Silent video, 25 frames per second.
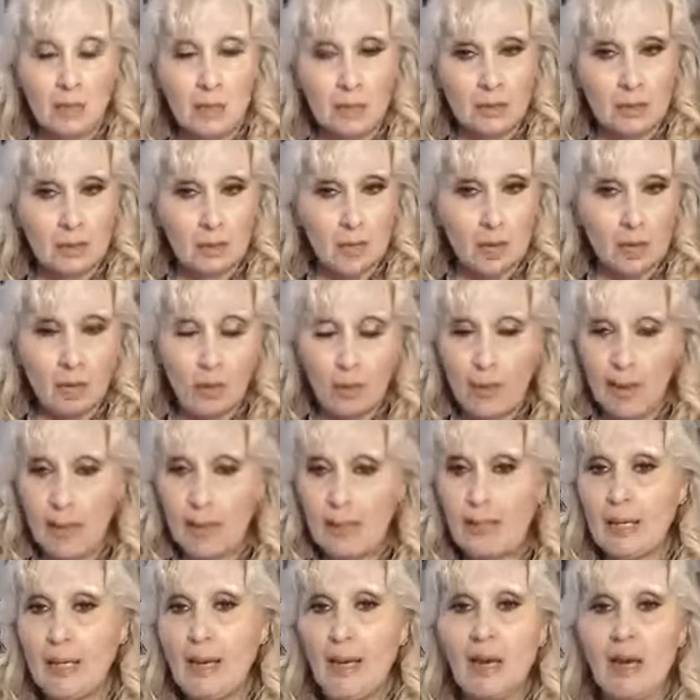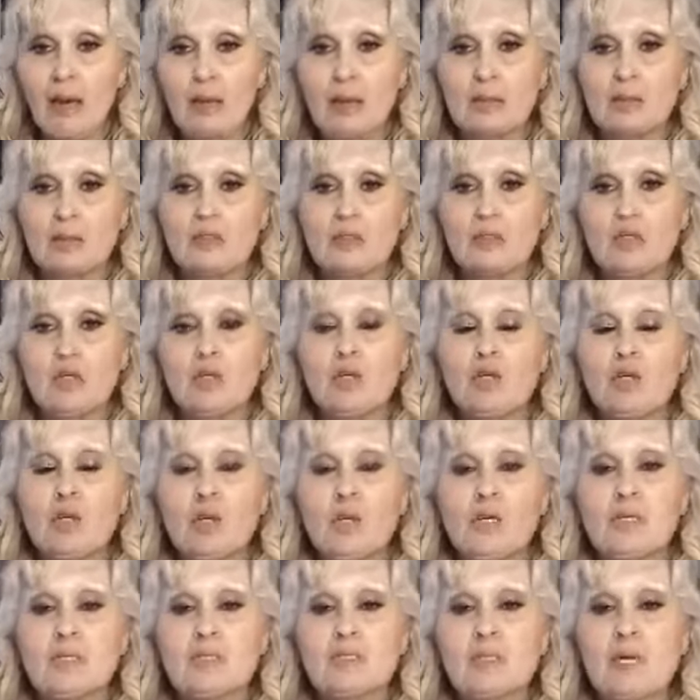nobody else who
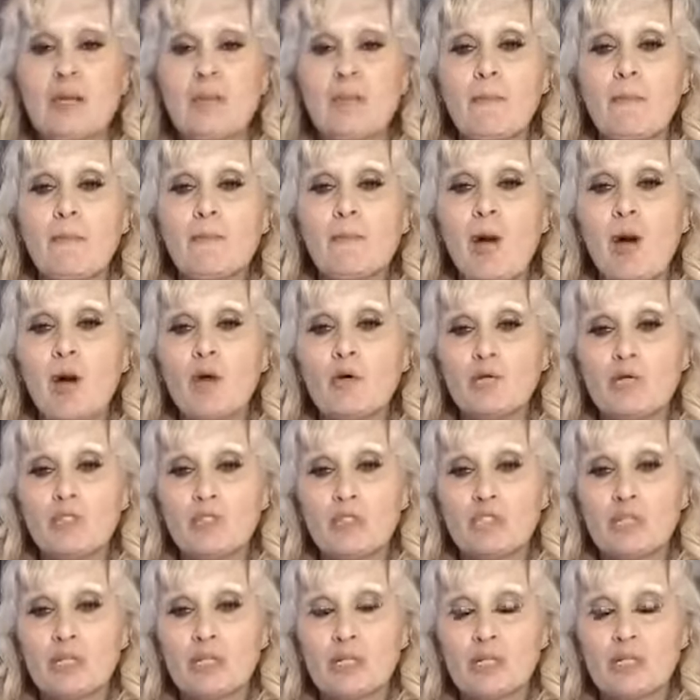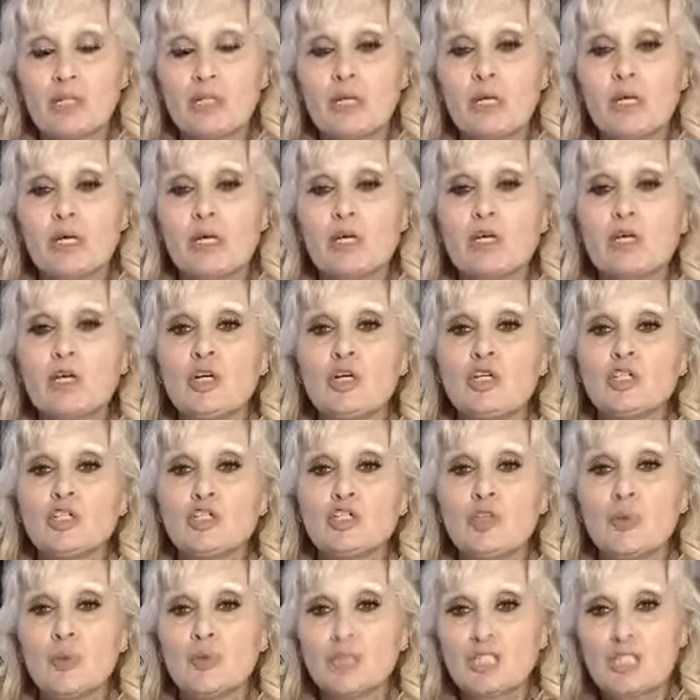is in motion
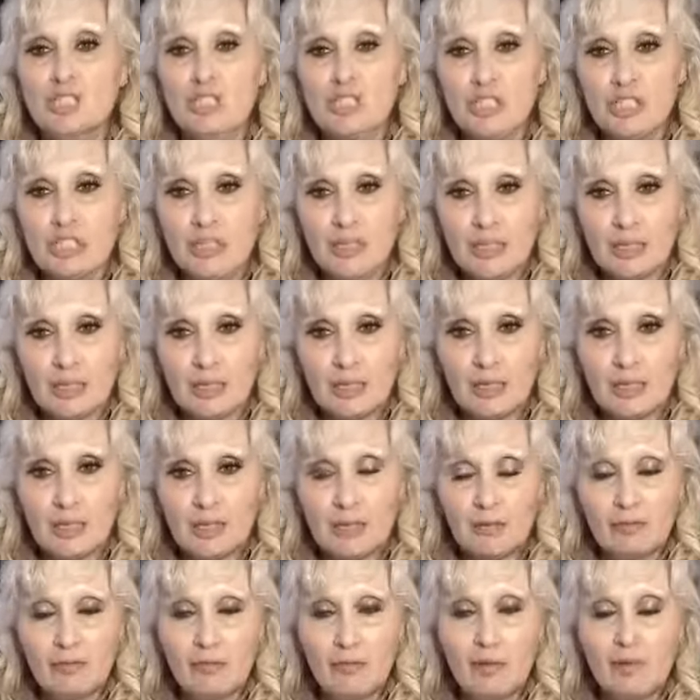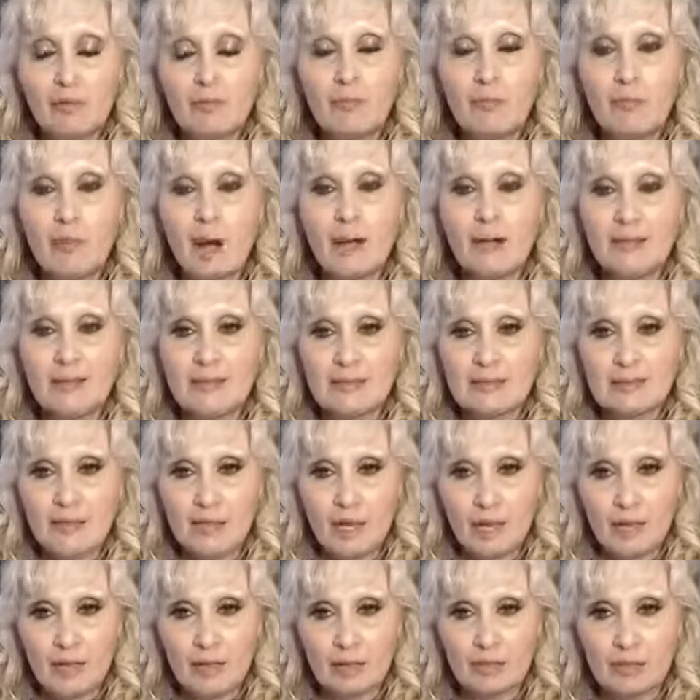to achieve my
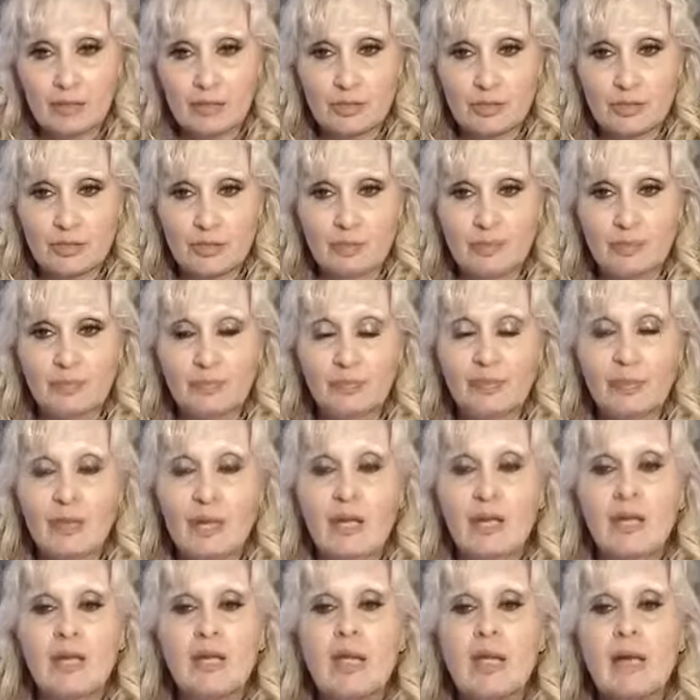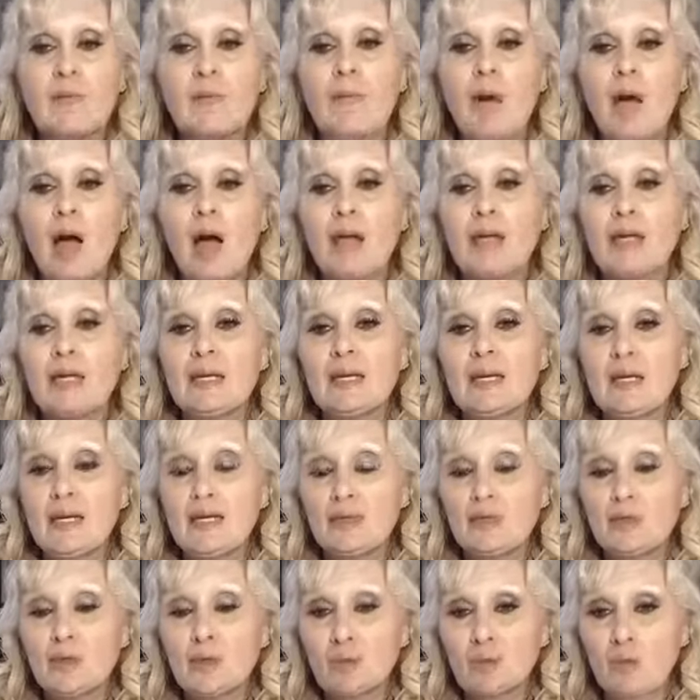desires? Am I
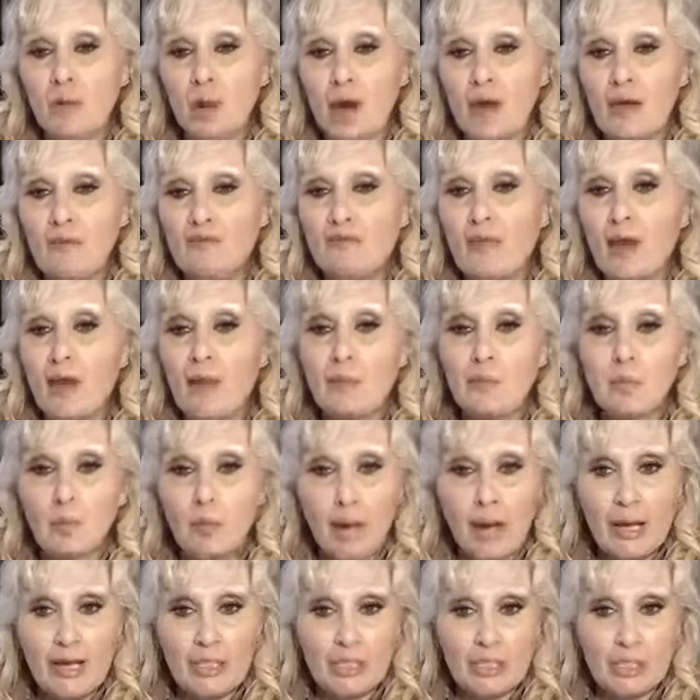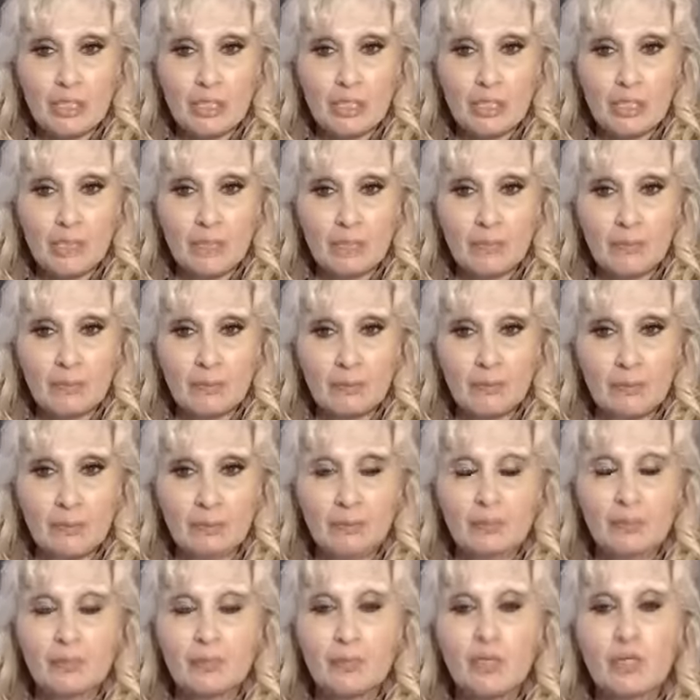in the right vibration
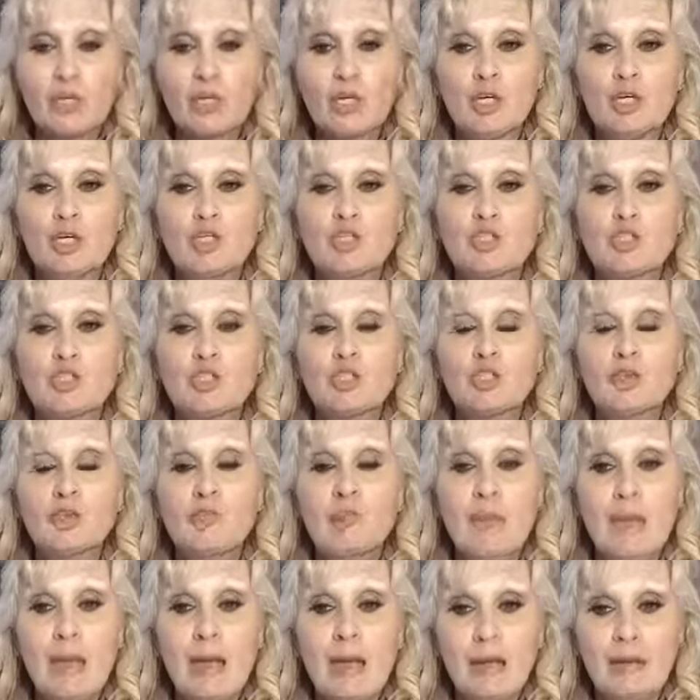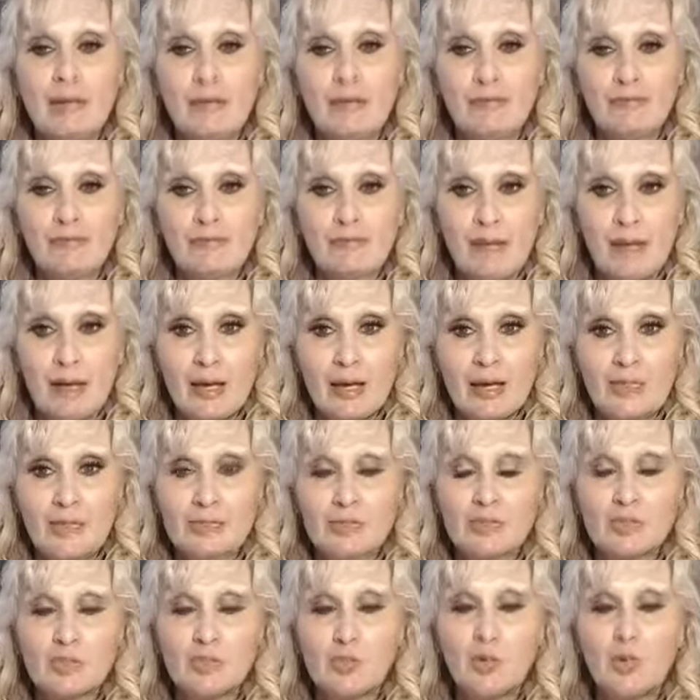to
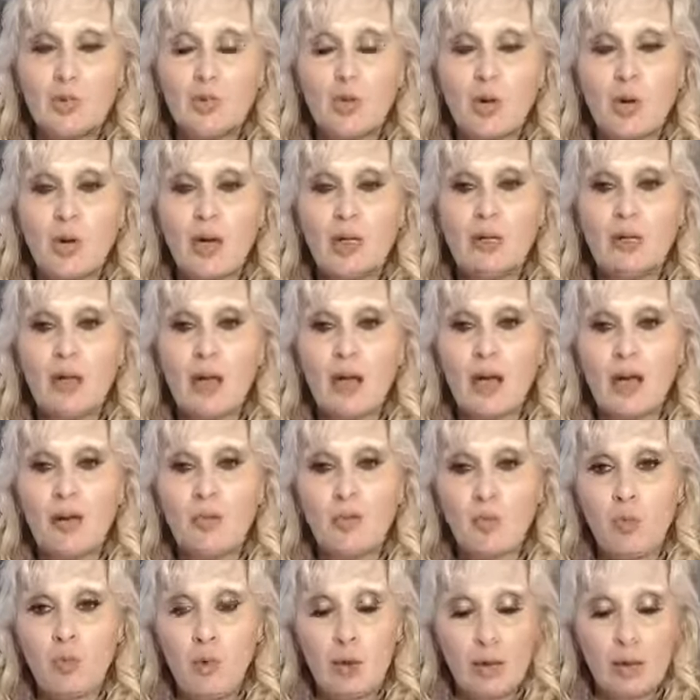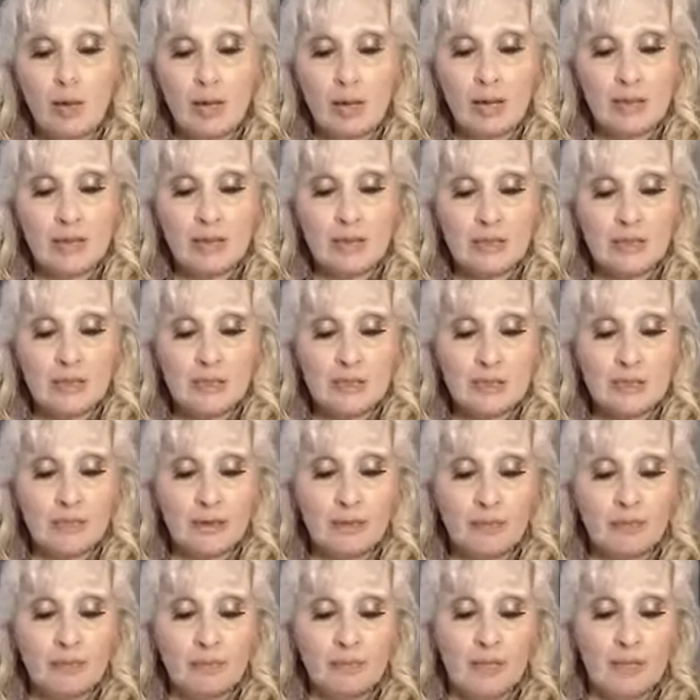manifest what I want?
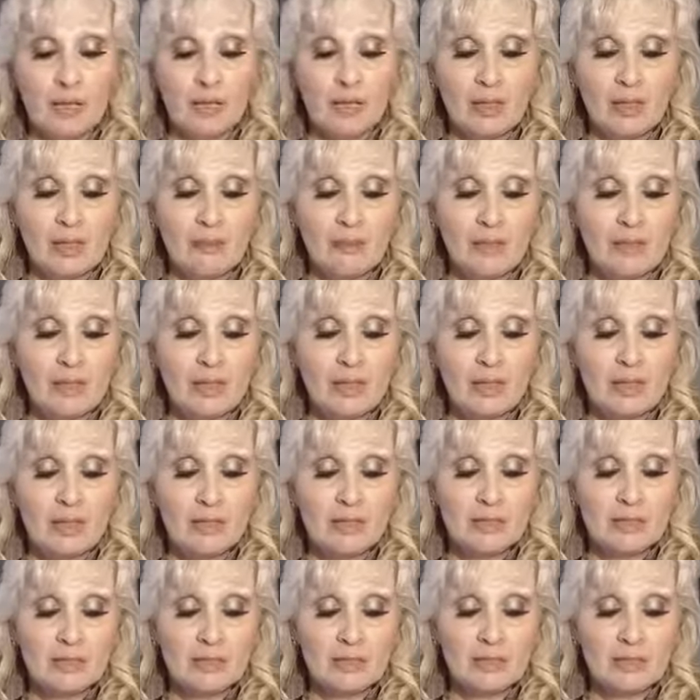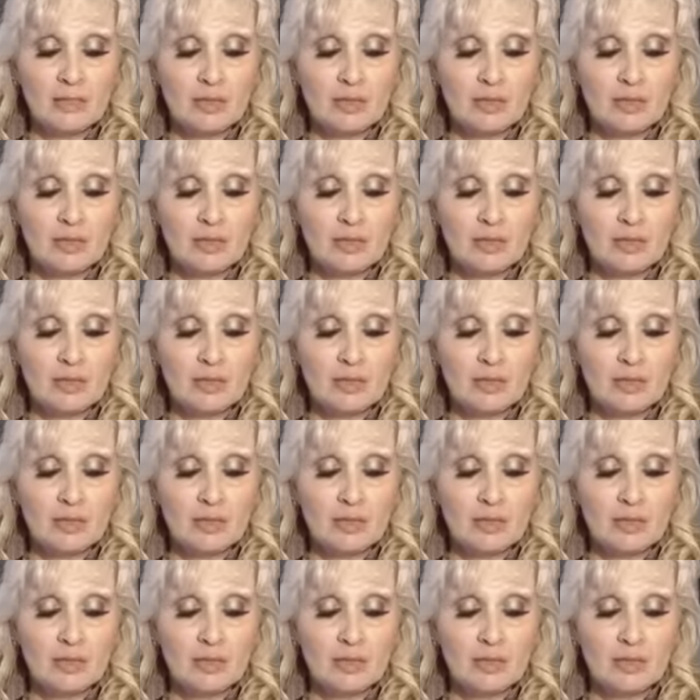Because